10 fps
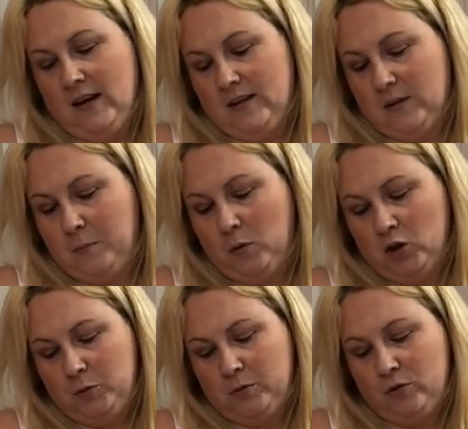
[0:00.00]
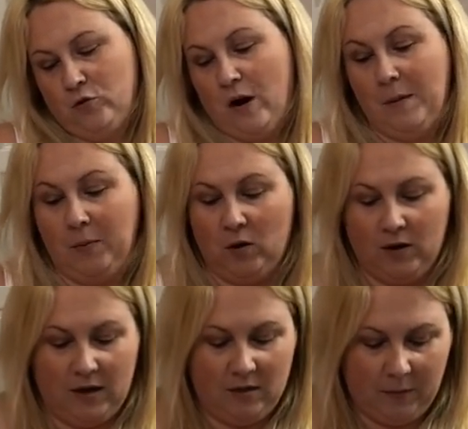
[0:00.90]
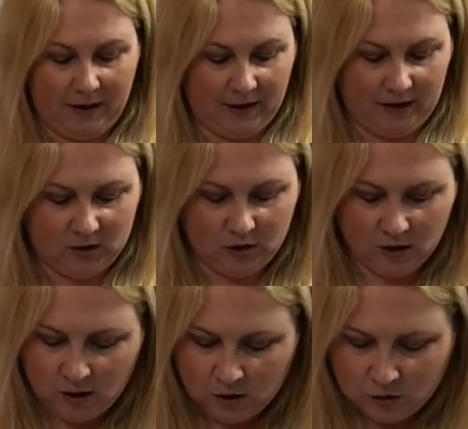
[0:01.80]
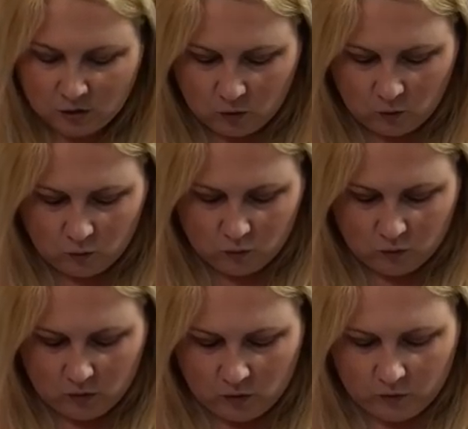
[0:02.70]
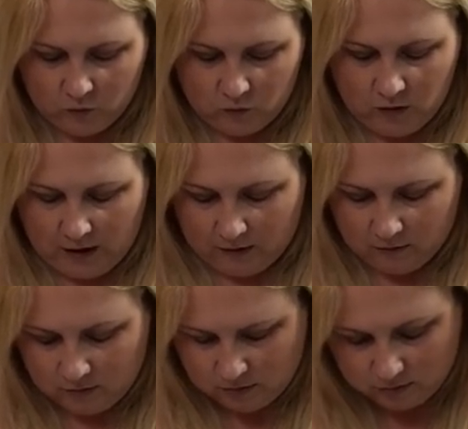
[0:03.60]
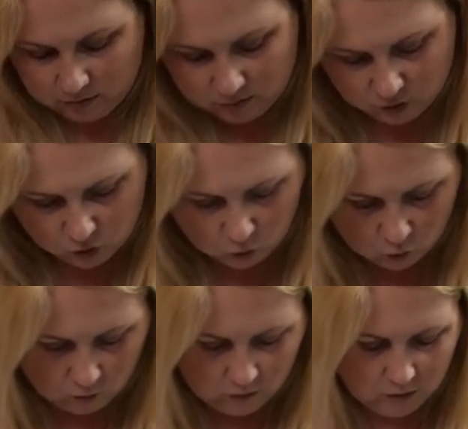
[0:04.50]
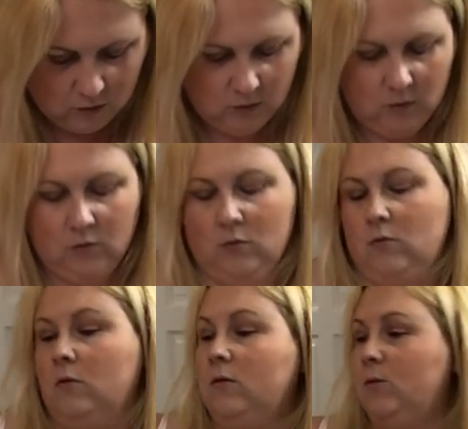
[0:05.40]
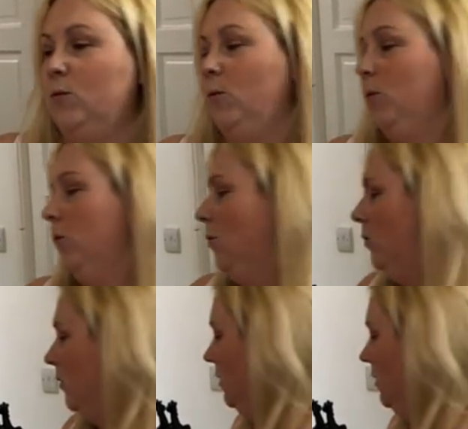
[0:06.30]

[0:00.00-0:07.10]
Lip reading: It's a portable tripod in the package. So, yeah. So. It